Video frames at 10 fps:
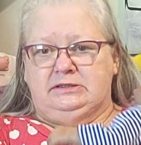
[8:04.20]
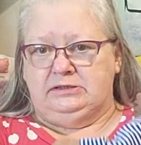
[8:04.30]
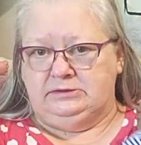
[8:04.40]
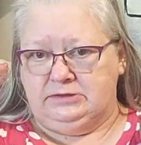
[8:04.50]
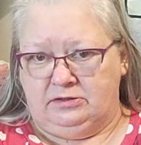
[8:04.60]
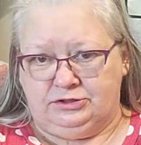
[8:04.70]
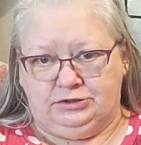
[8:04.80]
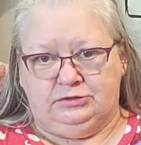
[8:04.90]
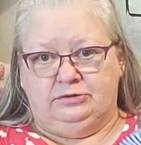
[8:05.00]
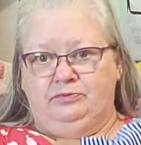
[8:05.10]
the
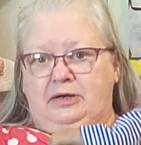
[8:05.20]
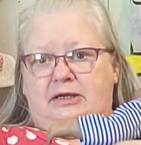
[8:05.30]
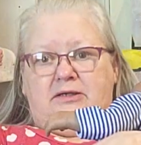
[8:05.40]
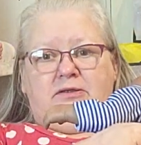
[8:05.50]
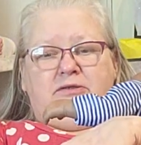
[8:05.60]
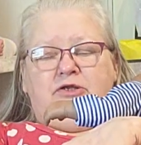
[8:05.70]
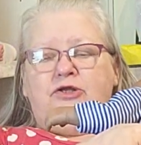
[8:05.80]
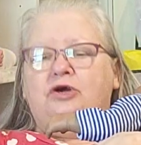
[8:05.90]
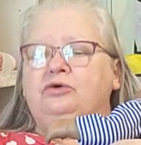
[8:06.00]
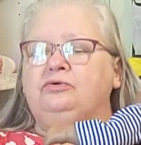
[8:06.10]
exhaustion away.
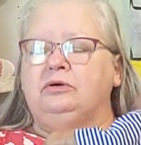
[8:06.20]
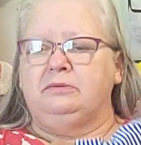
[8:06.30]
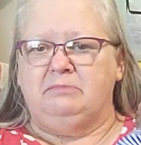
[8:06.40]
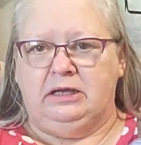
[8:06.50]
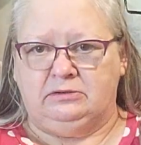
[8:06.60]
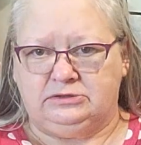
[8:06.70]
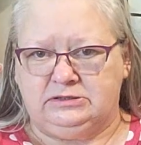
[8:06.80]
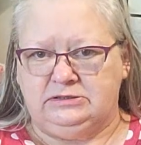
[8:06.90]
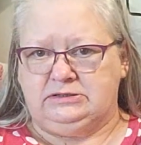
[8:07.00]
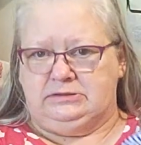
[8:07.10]
No
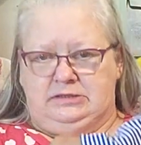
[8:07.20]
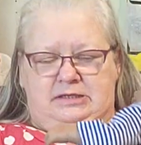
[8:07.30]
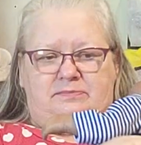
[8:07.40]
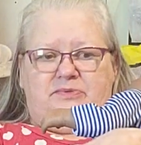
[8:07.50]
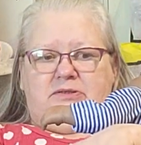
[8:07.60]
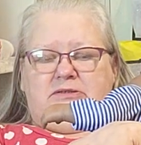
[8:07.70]
amount of sleep